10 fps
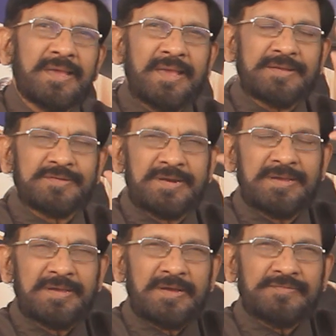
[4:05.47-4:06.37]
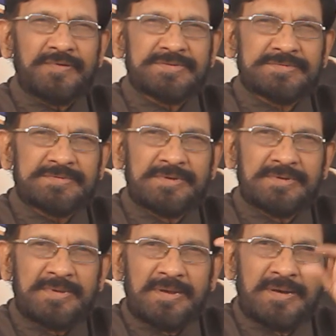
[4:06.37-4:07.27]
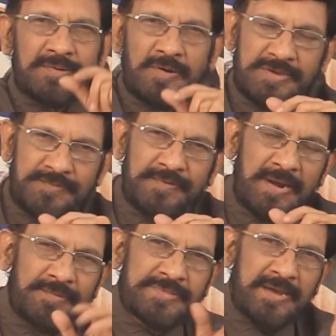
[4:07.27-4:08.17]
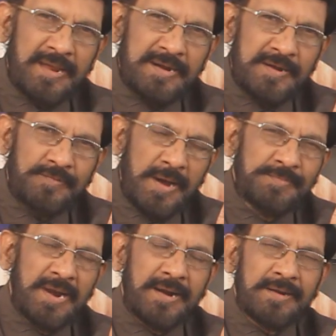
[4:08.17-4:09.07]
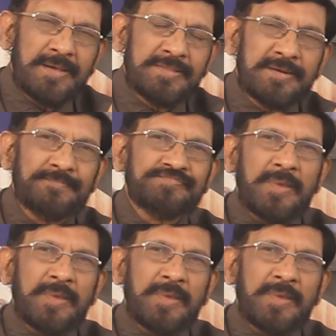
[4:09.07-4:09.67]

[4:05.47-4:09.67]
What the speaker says: Actually, first row you fill with the correct formula and all that,